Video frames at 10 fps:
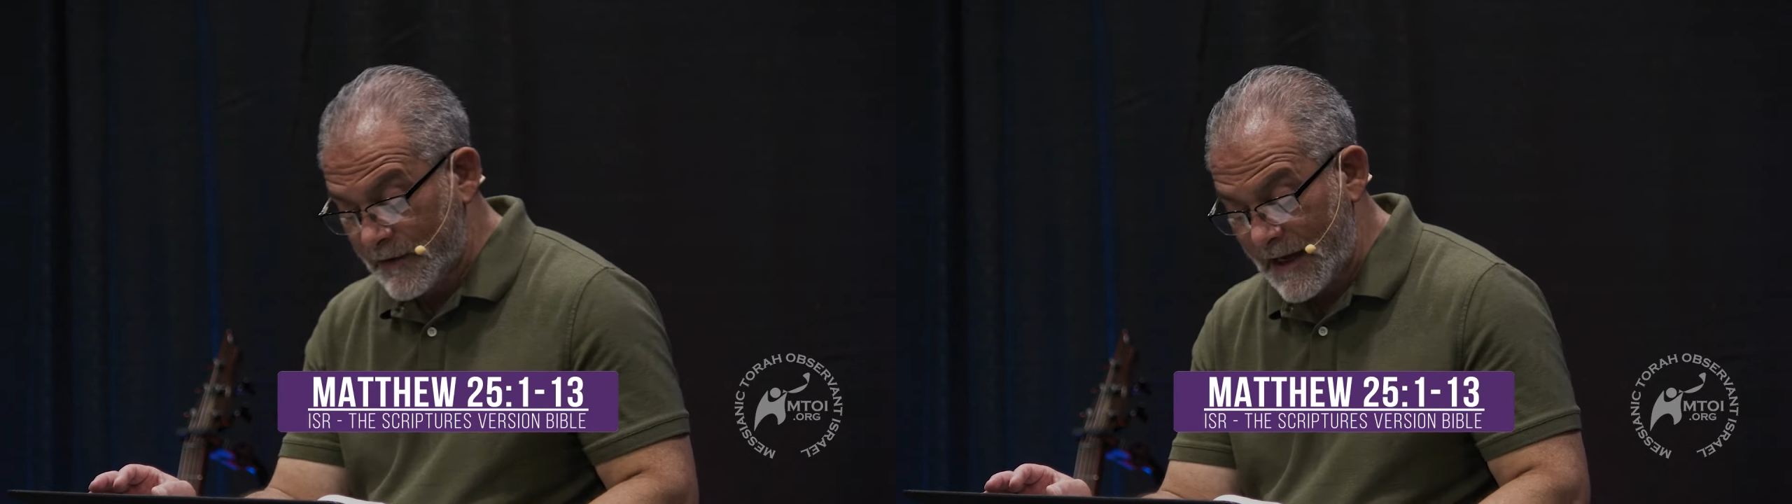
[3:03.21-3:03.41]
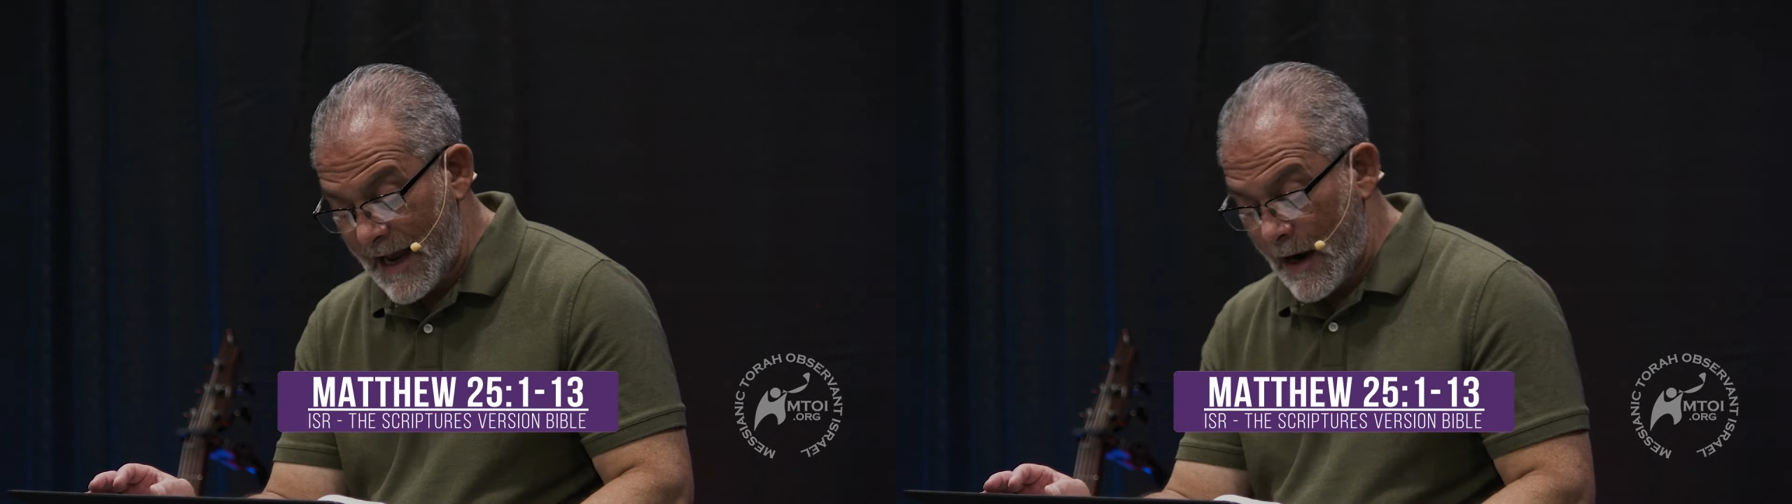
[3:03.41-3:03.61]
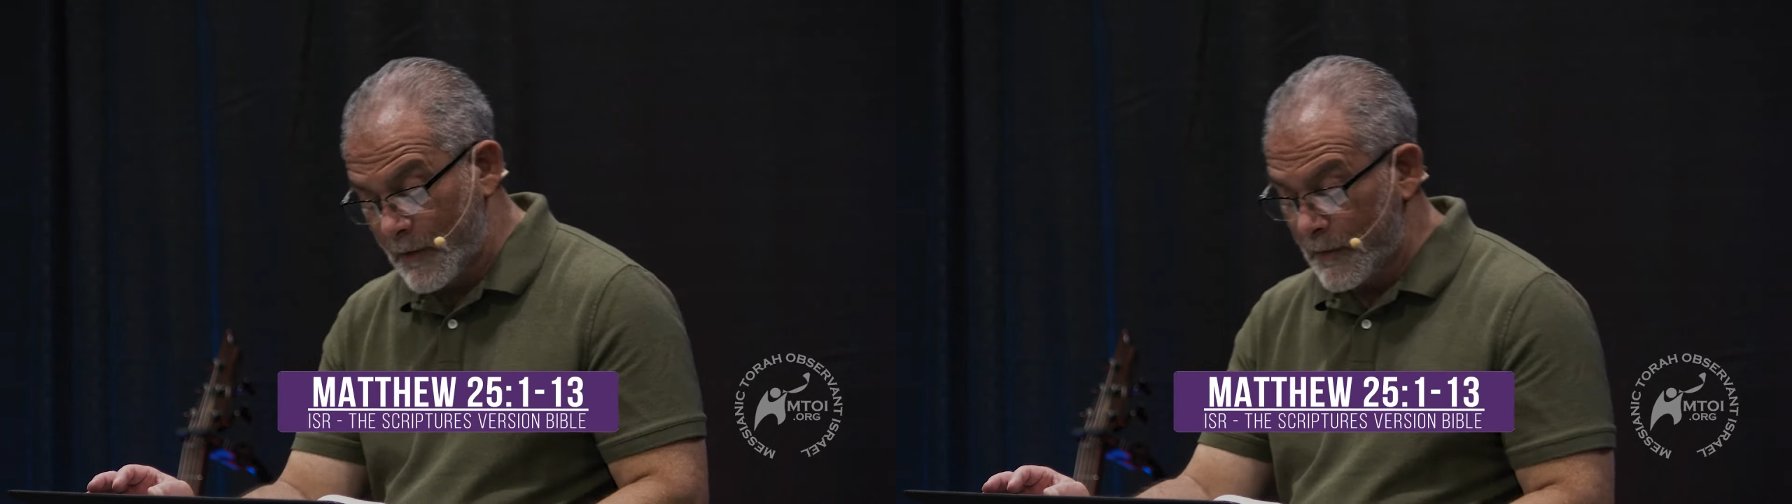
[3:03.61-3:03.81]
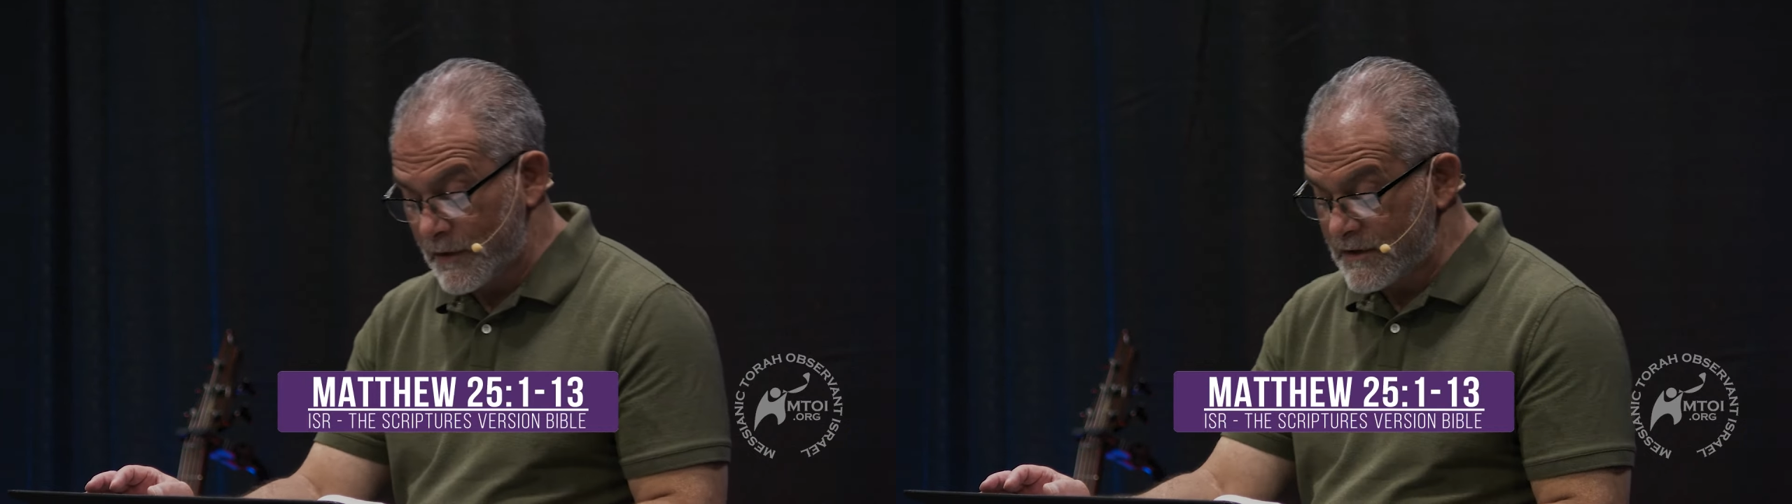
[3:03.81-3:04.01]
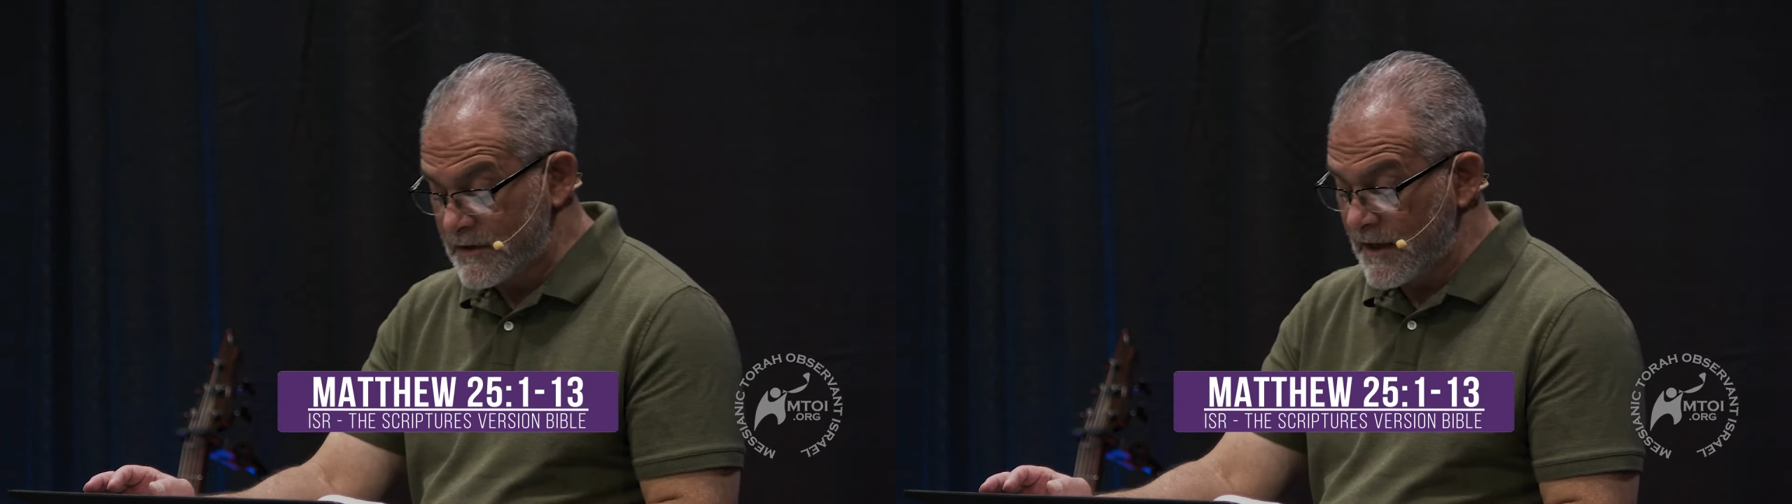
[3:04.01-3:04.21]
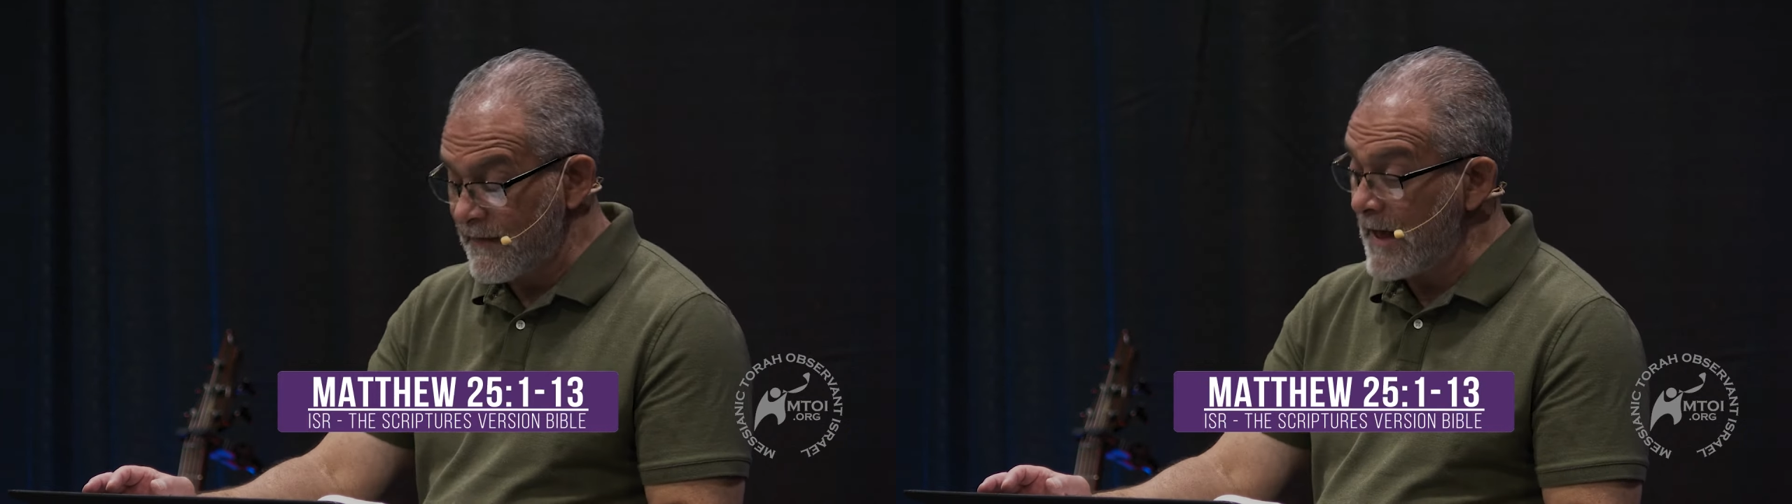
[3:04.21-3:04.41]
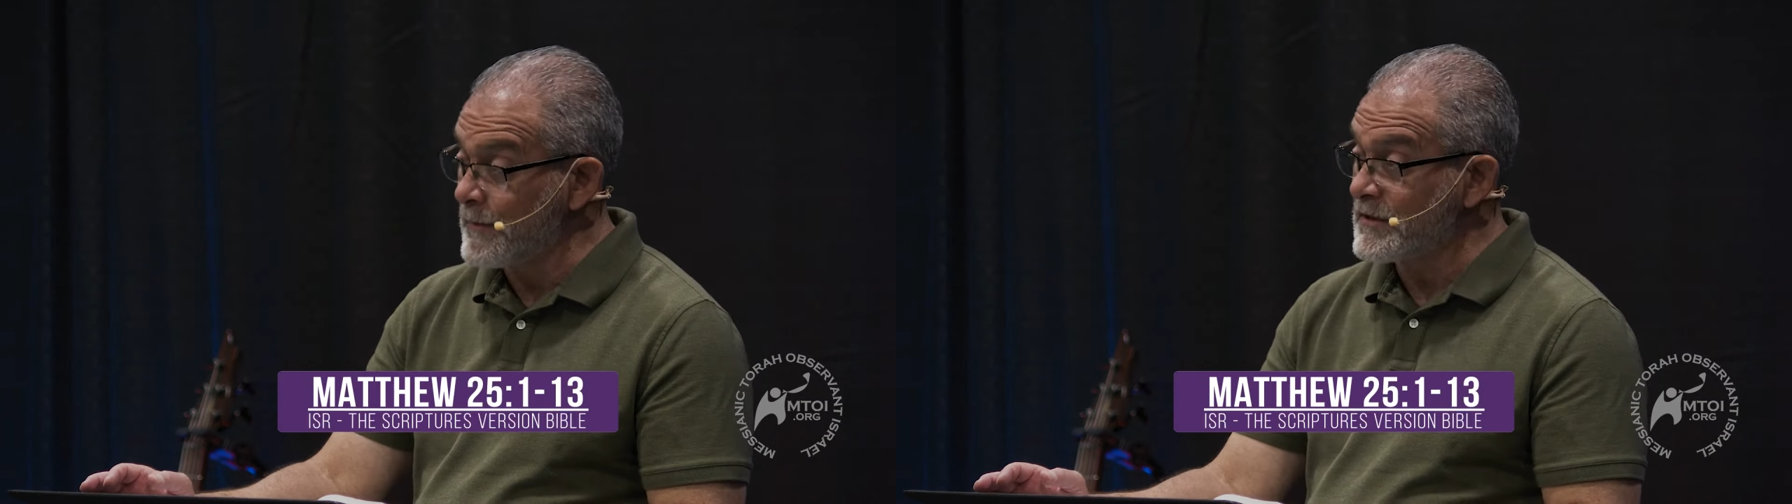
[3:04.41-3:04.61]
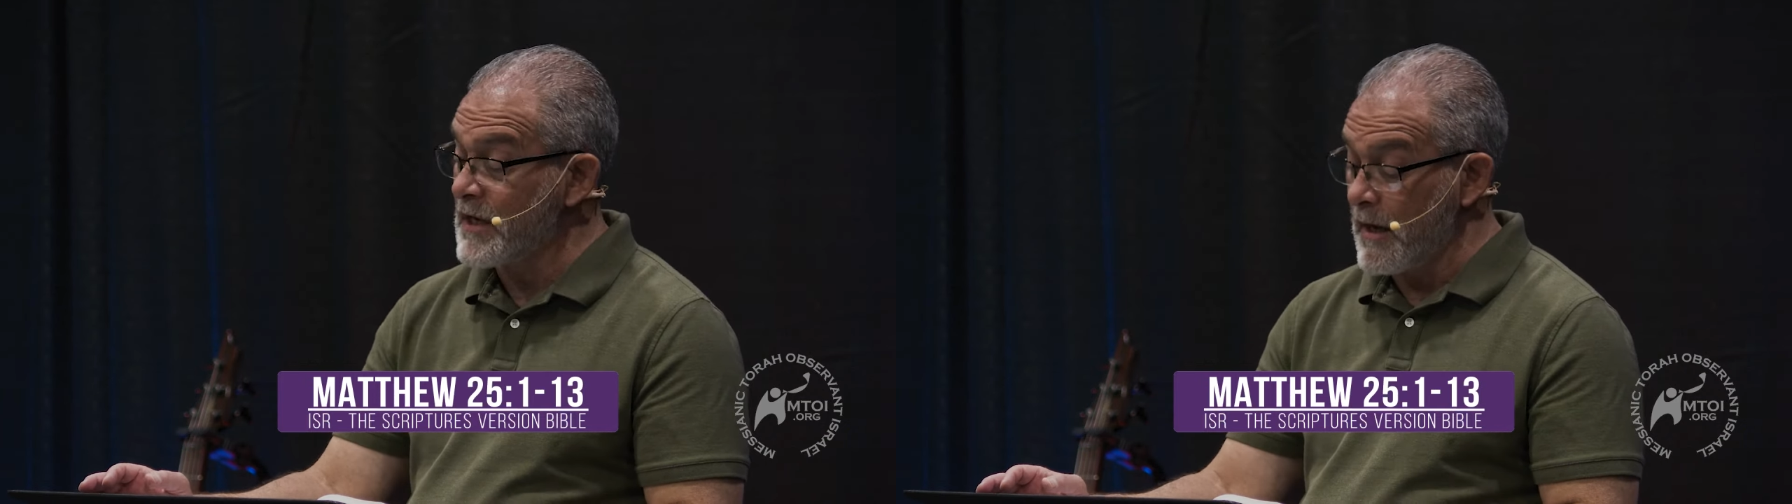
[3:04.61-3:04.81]
or the hour in which the Son of
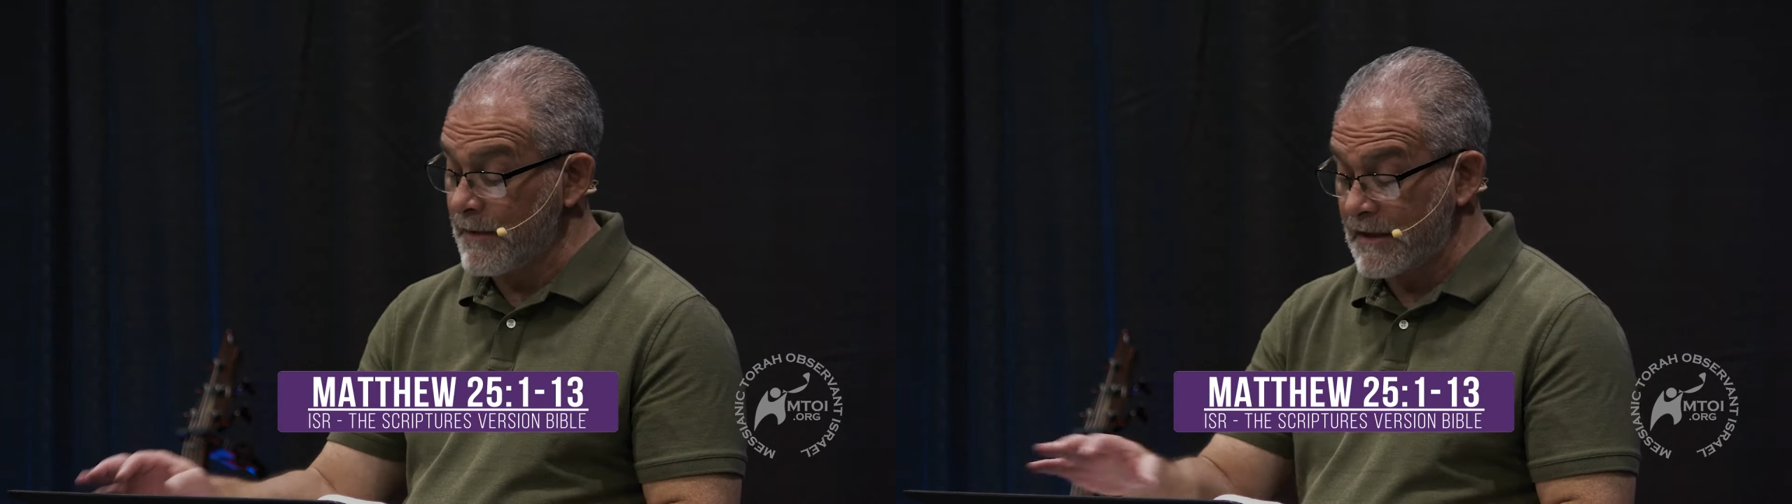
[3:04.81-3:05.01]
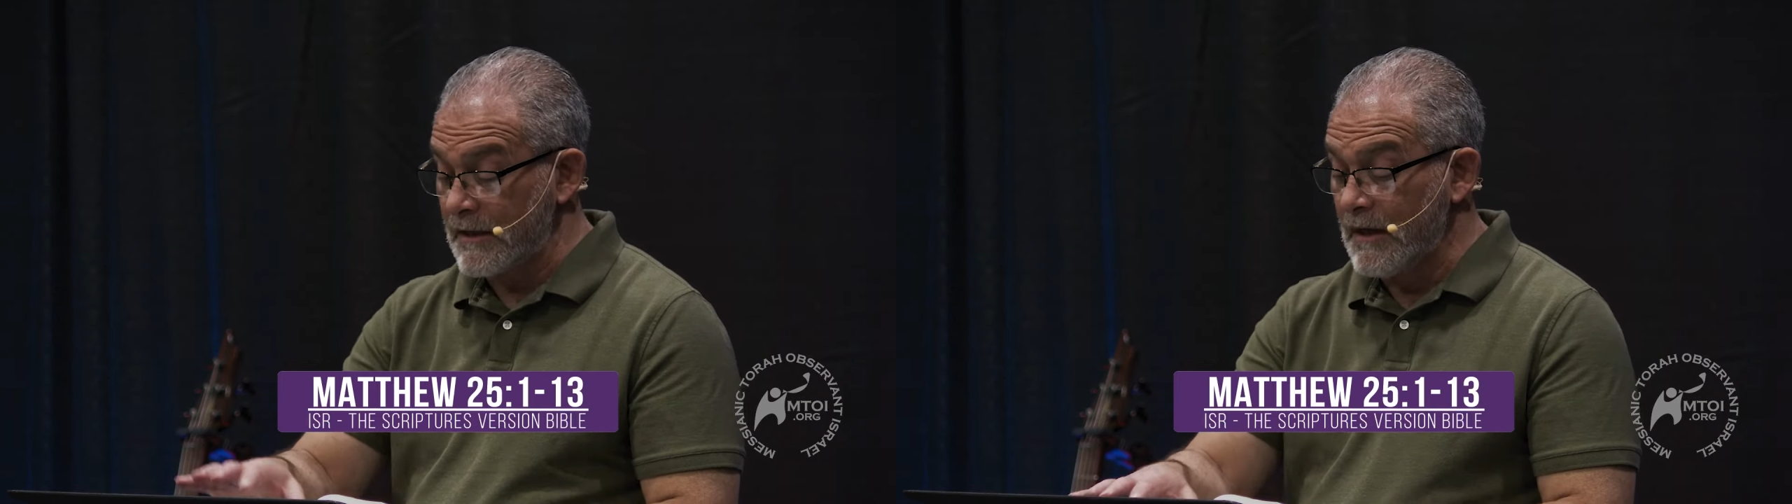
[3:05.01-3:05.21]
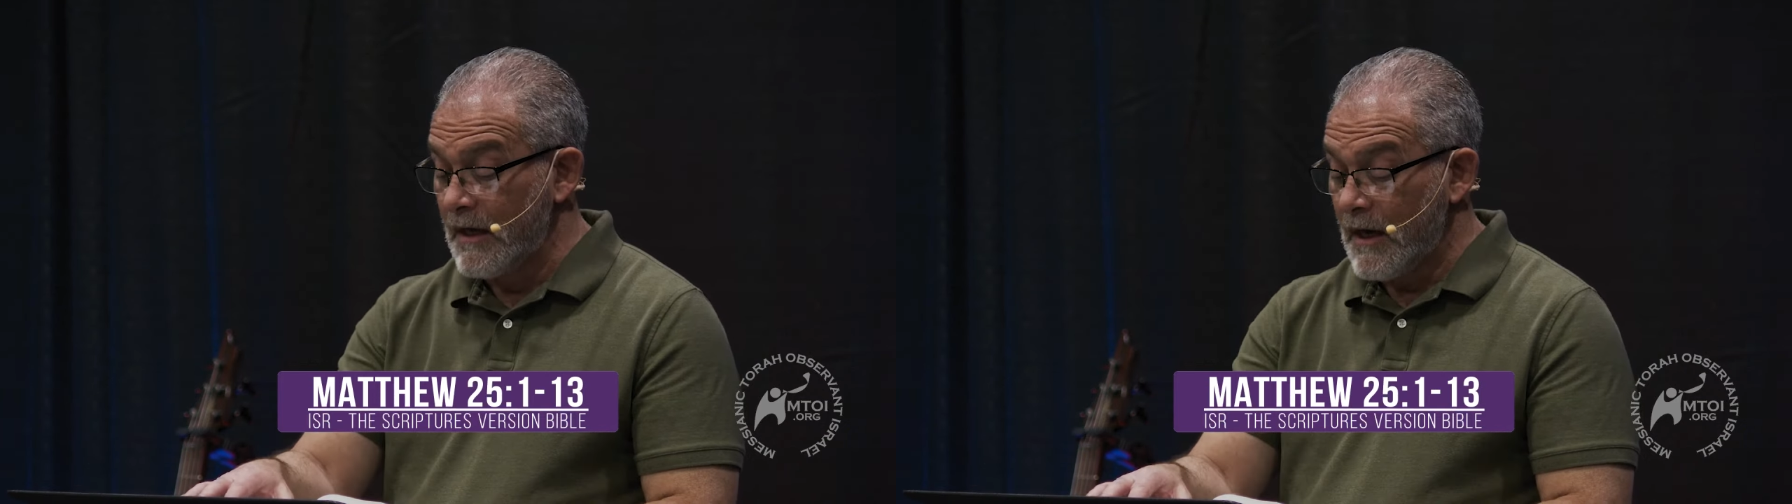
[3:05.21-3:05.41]
Adam is coming.